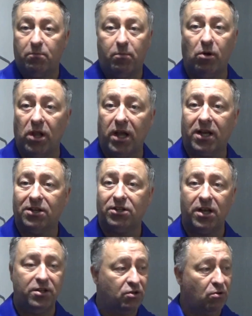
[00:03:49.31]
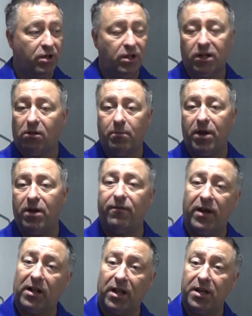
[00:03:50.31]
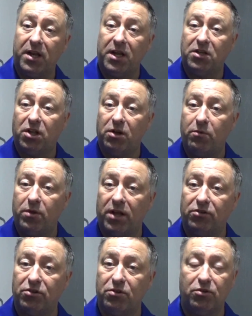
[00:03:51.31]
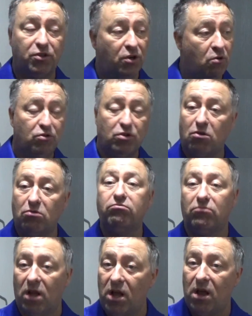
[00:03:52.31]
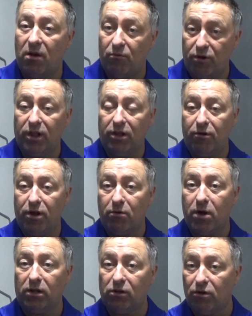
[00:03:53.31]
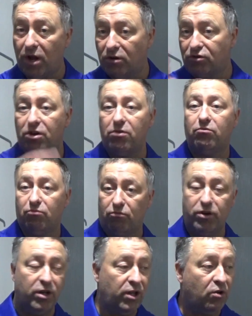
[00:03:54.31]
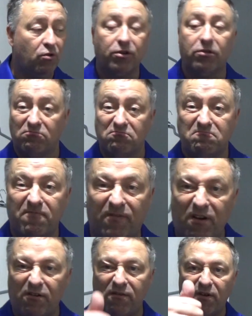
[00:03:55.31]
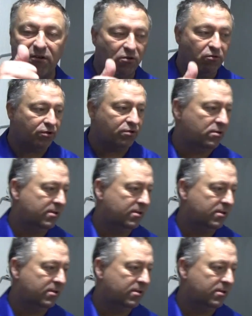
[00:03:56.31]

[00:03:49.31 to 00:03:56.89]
But like I say, there's only a little bit of fettling needs doing with Andrew's throw. So really well done, Andrew. Really good. Very good.